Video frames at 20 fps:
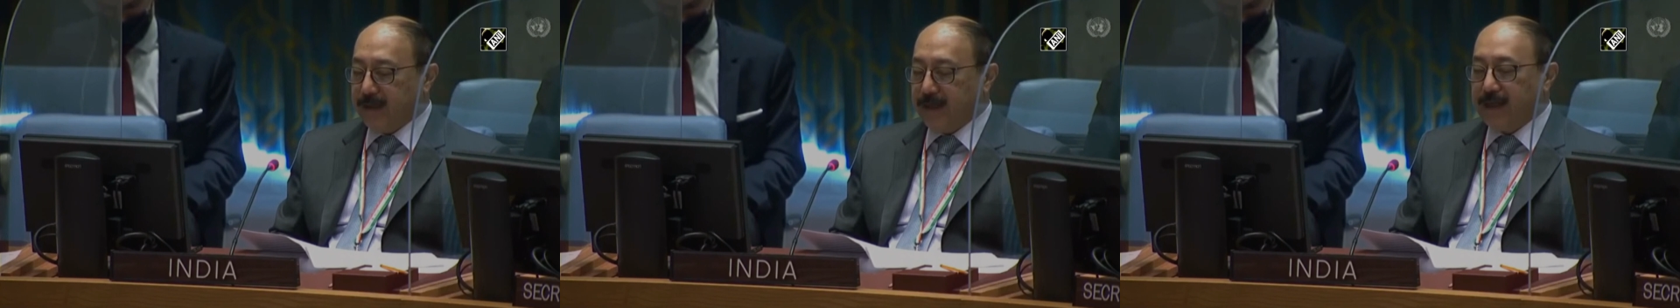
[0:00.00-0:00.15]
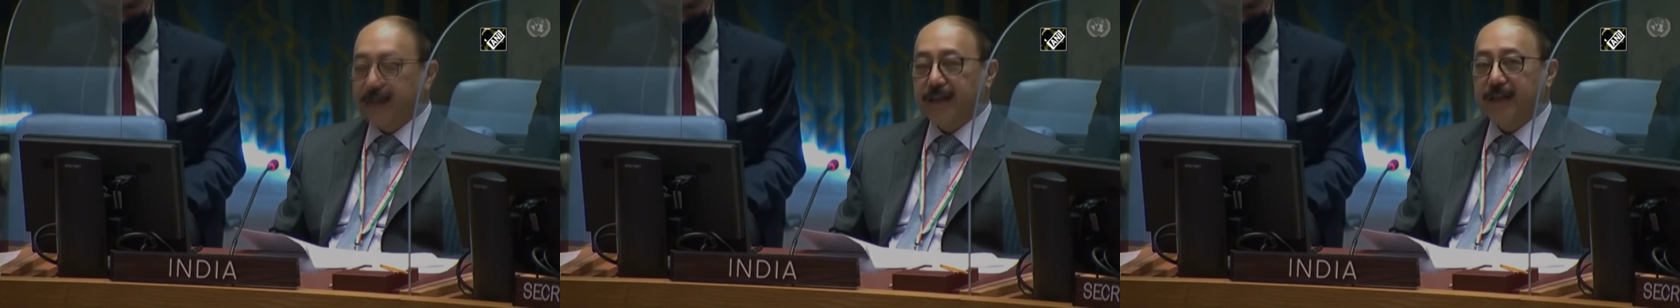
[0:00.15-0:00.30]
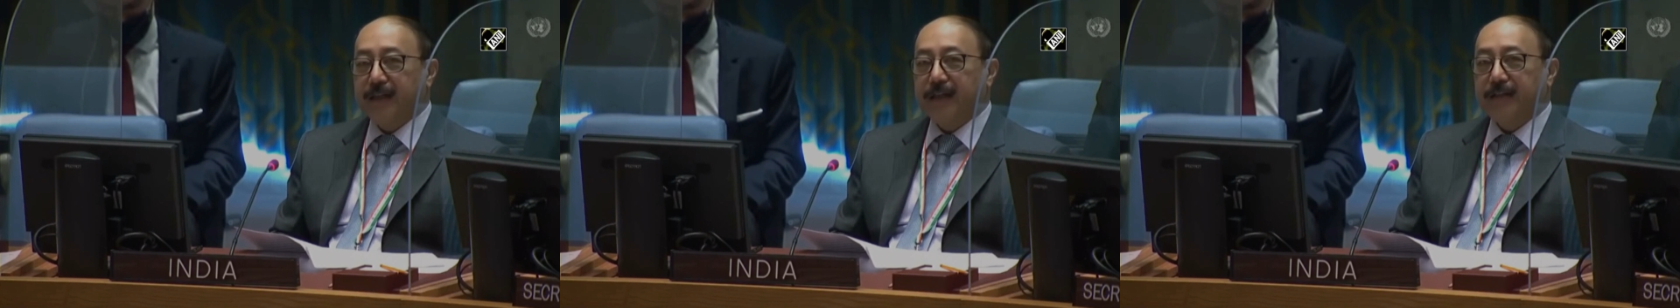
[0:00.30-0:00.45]

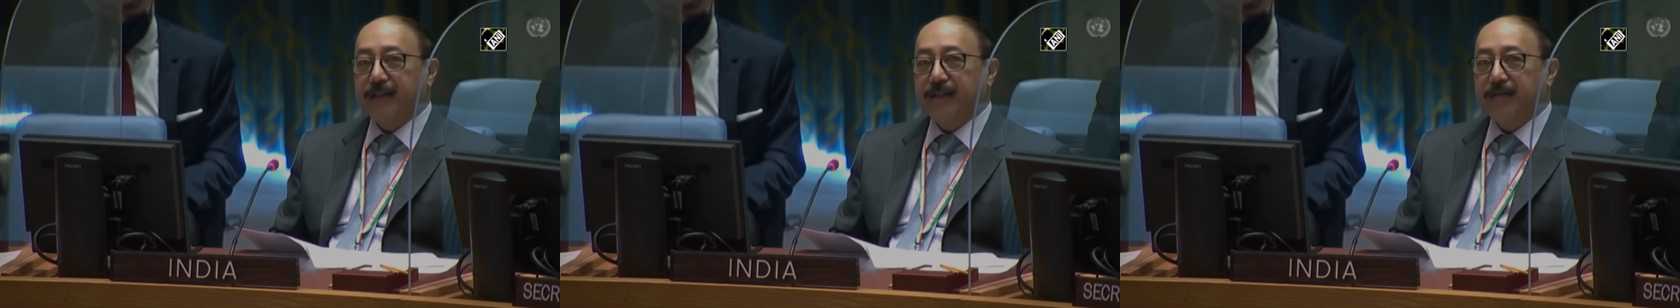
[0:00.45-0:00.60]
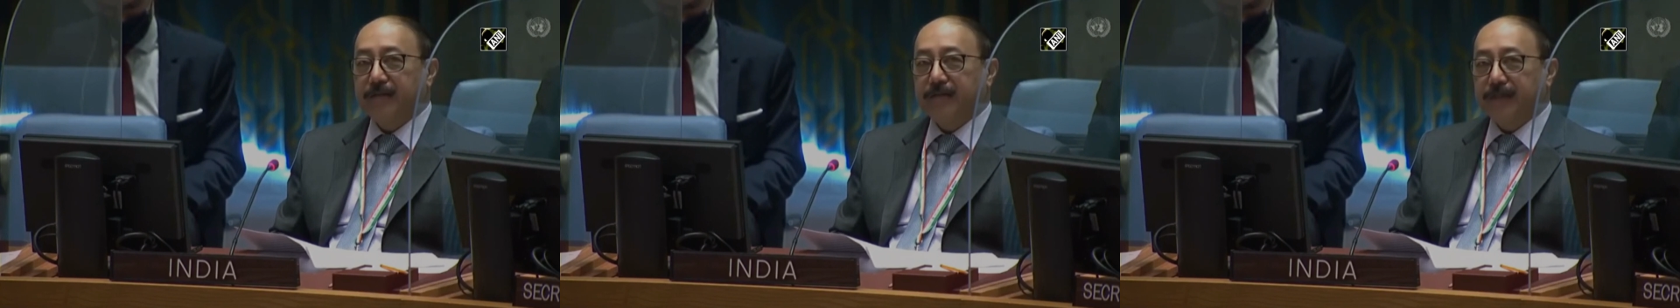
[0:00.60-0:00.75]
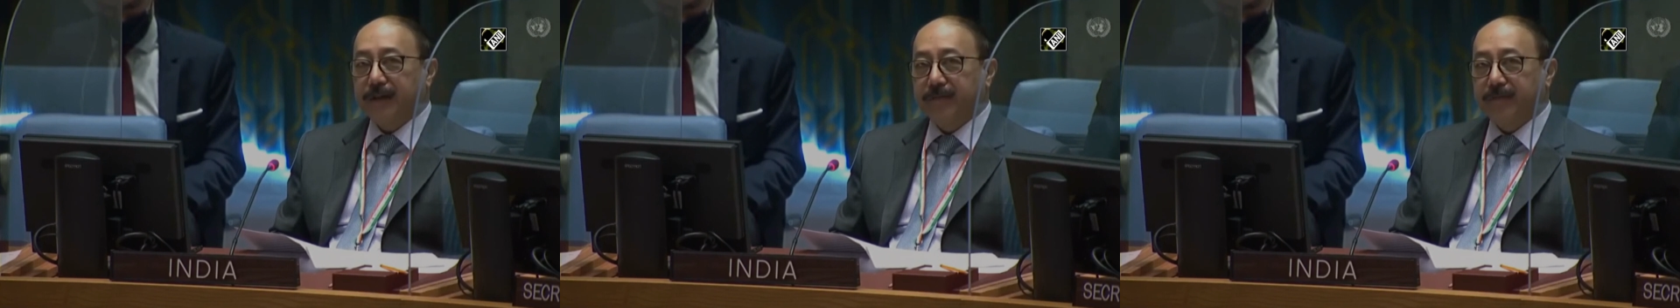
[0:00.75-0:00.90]

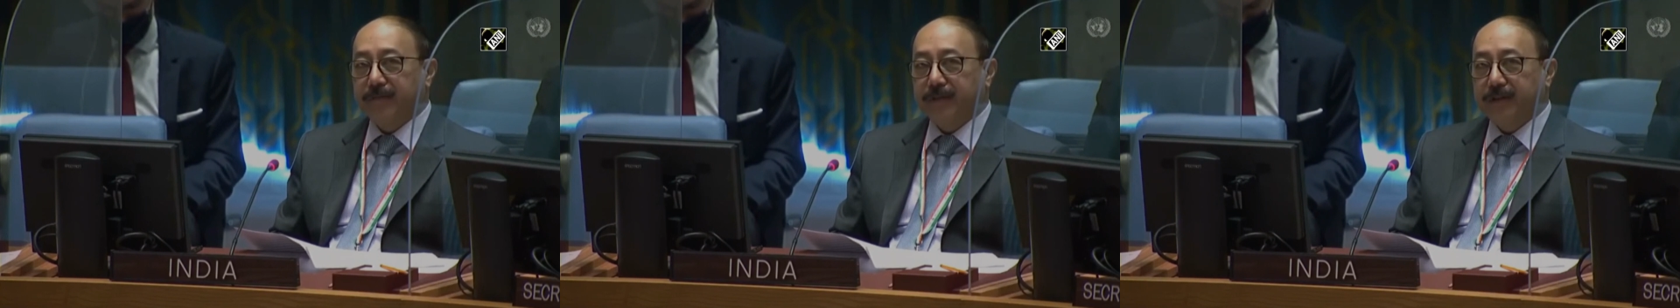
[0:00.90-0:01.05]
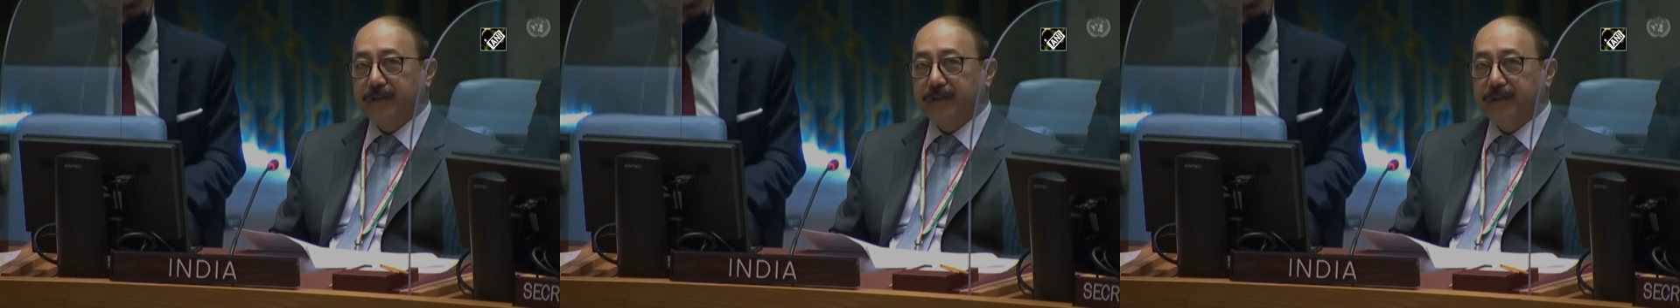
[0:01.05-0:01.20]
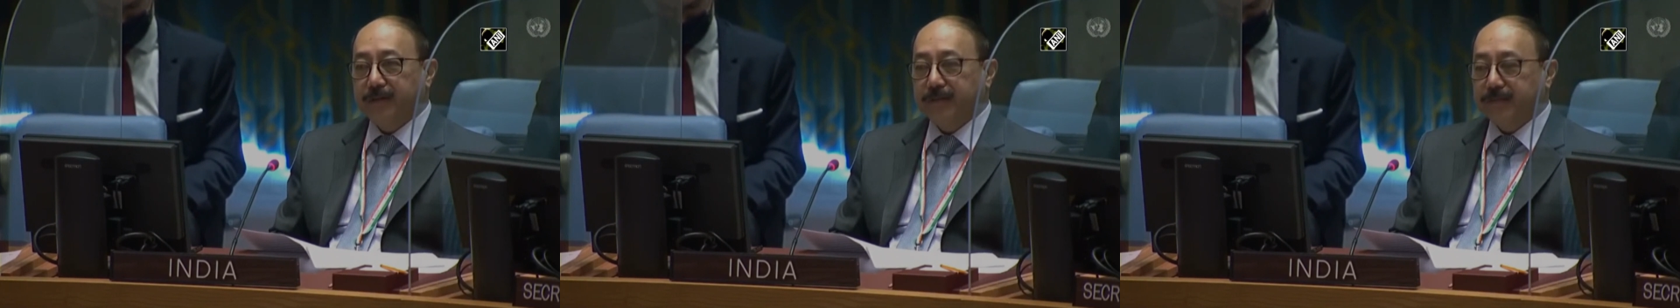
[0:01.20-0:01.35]
multilateral
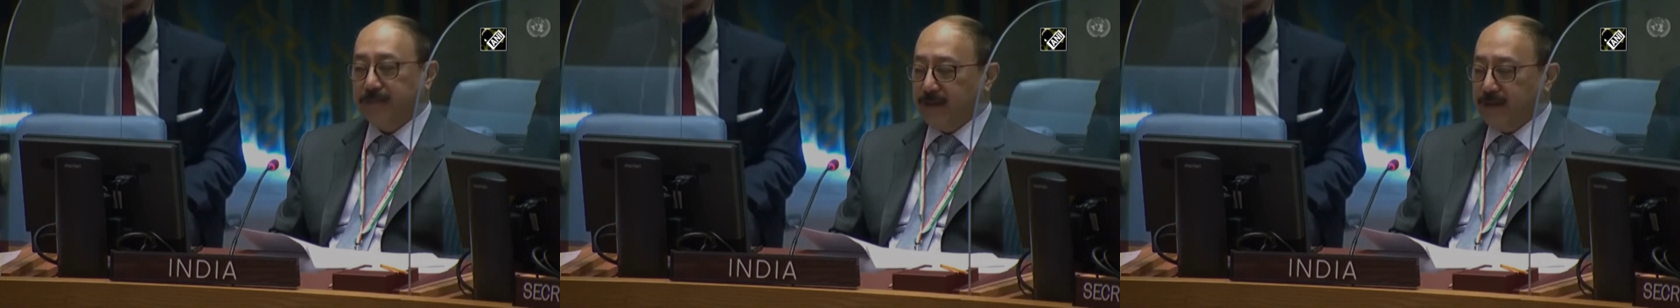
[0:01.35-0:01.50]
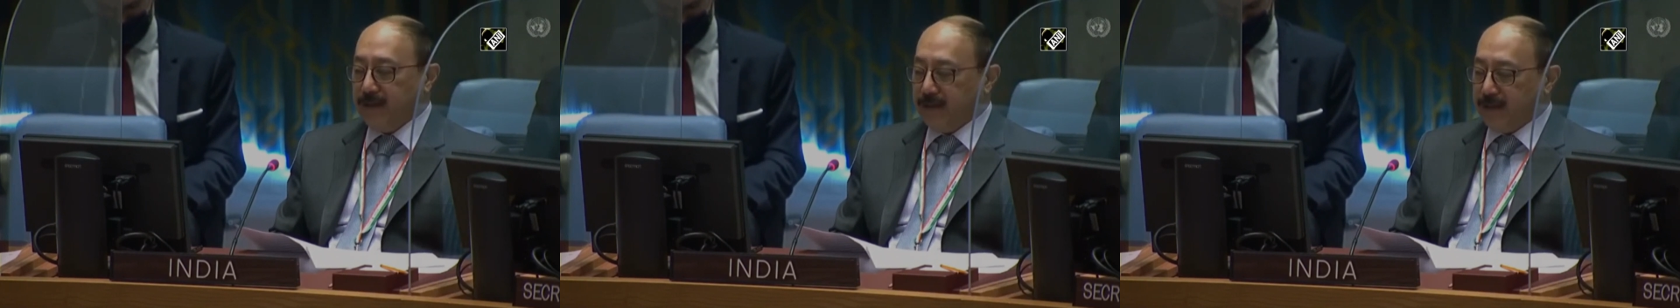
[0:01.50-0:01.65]
framework